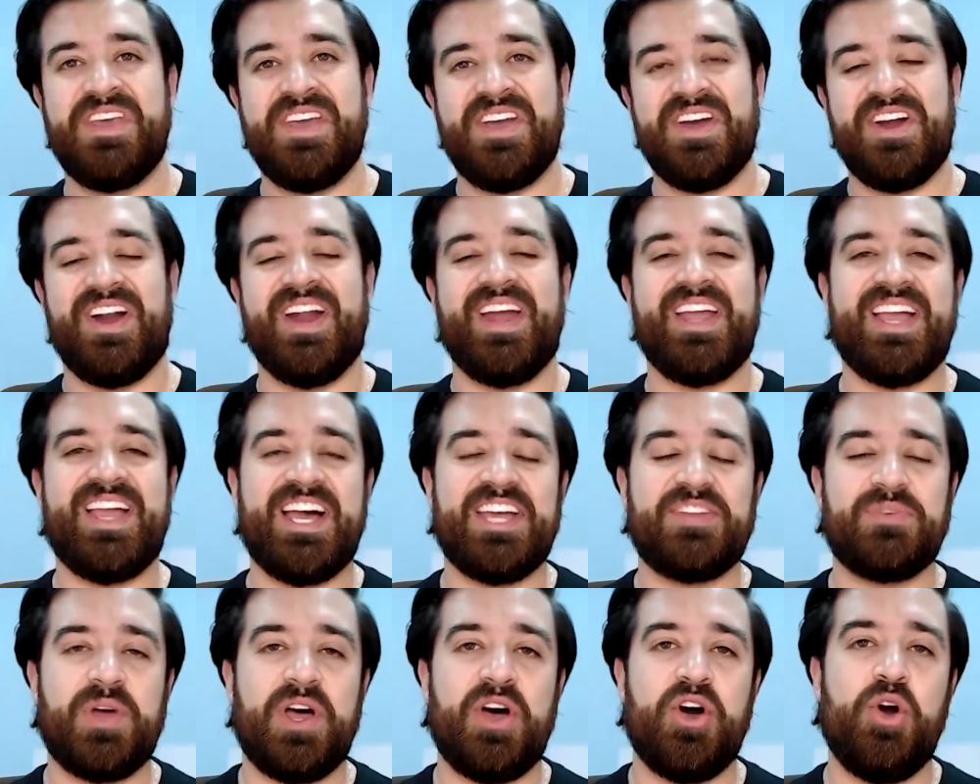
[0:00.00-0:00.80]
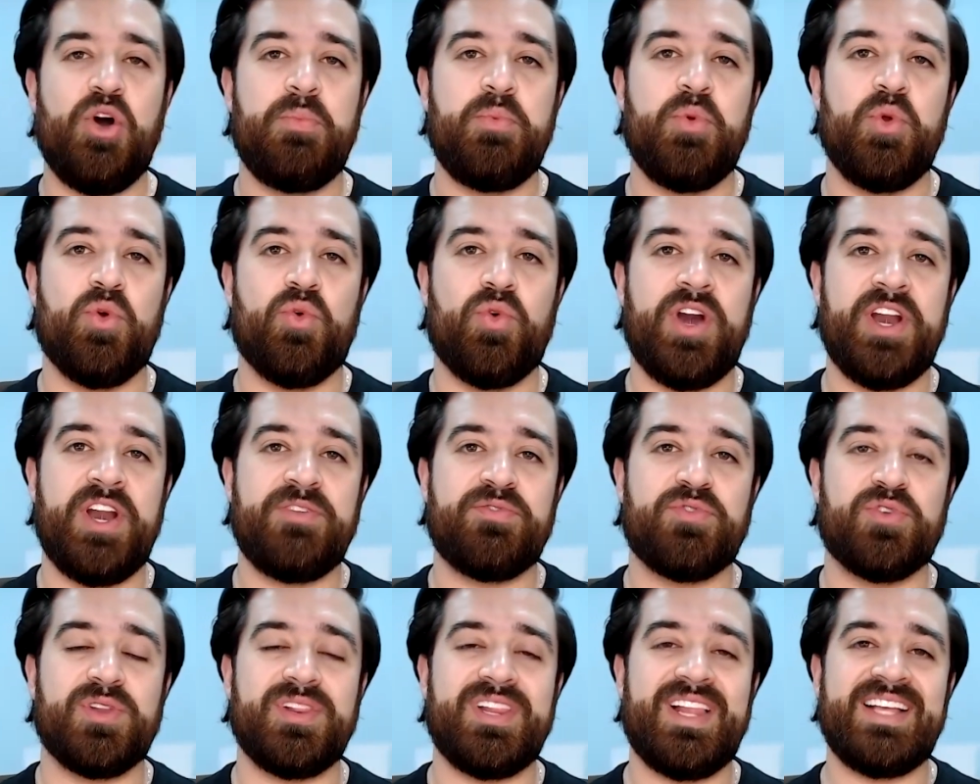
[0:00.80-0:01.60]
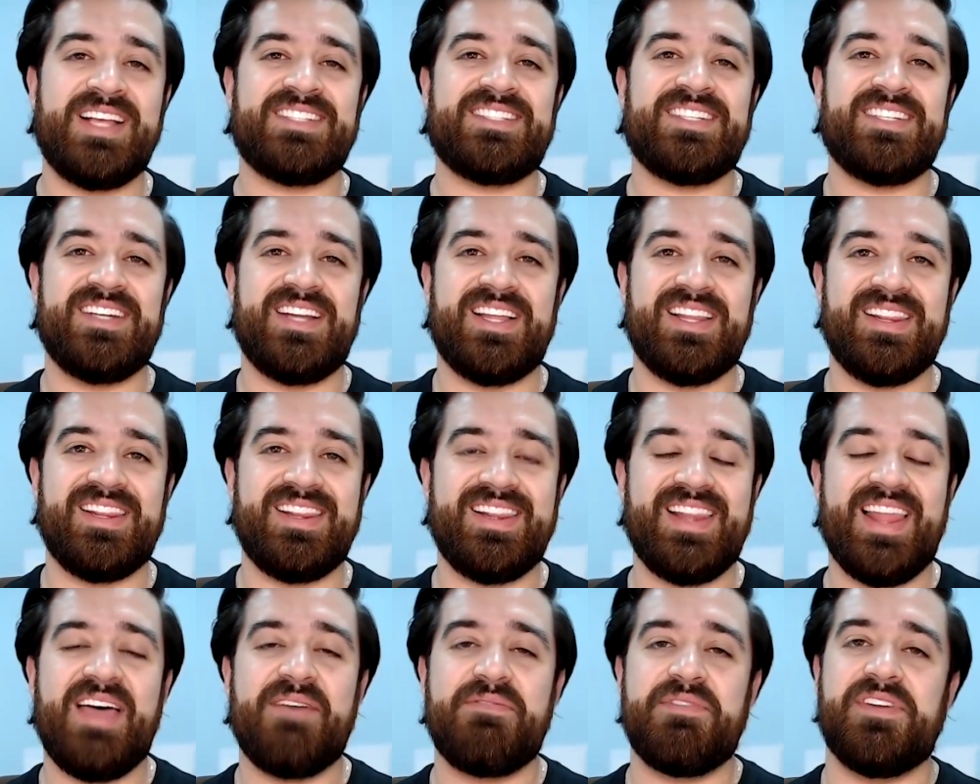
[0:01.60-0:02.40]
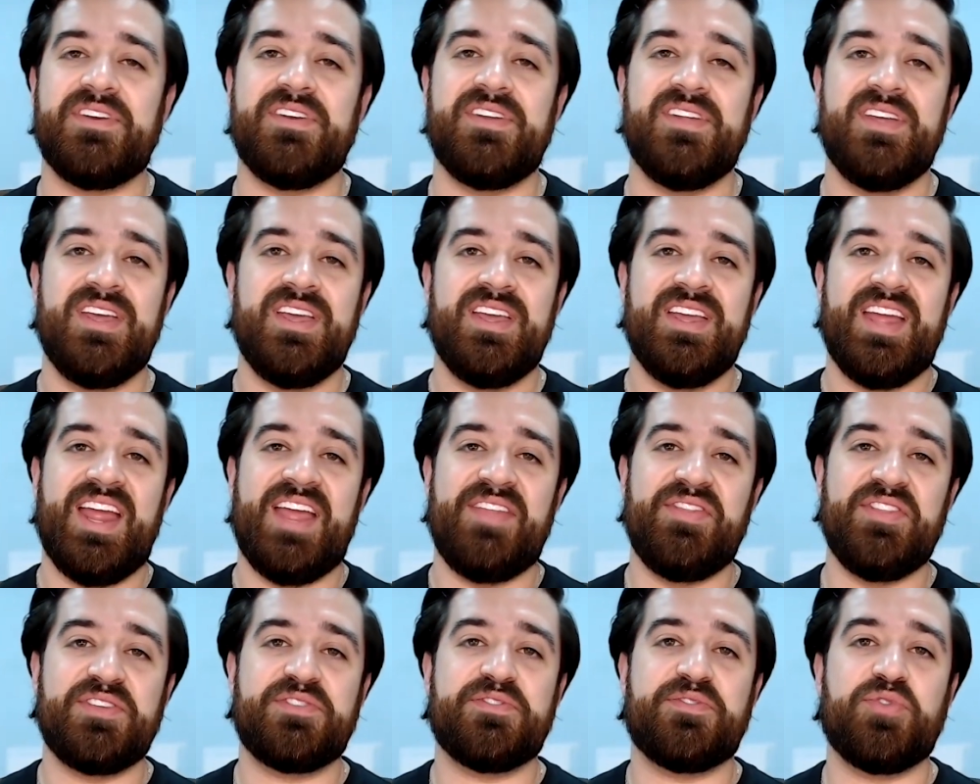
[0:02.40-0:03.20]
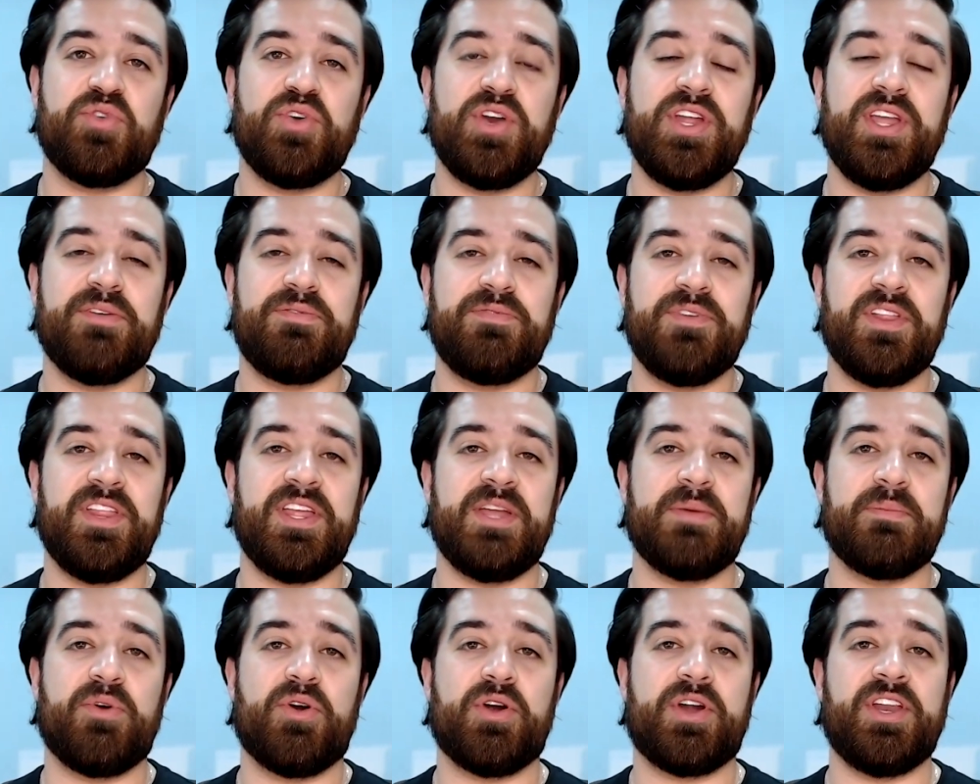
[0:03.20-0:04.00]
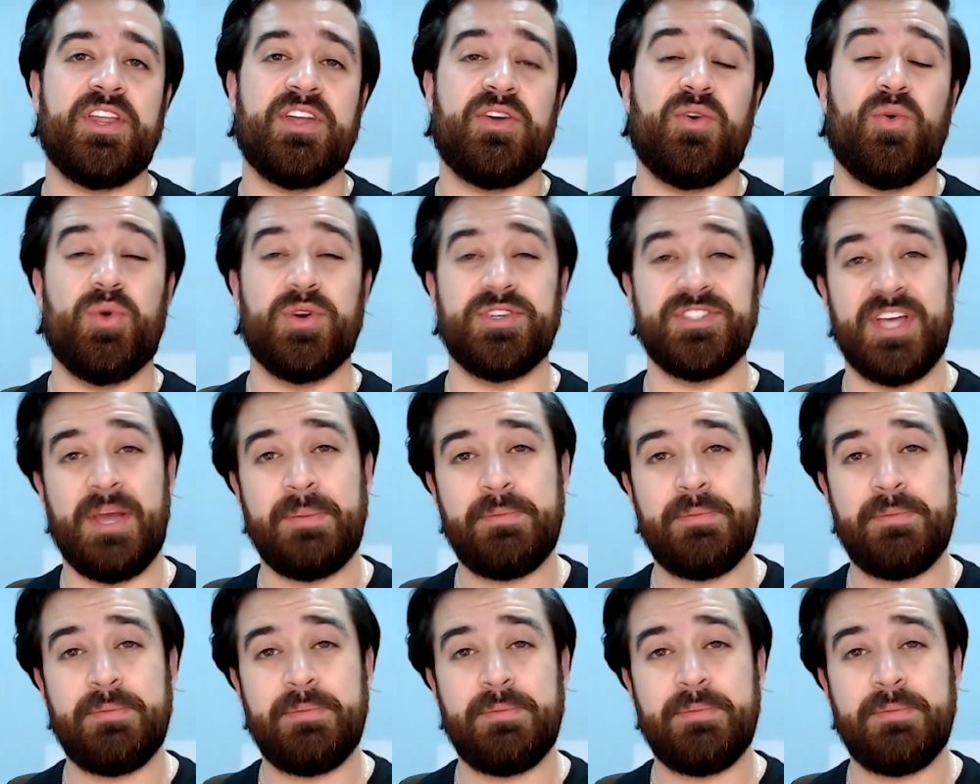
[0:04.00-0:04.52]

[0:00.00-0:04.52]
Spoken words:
All right, guys, well, I hope you were ready for lesson 11 in this free affiliate marketing course.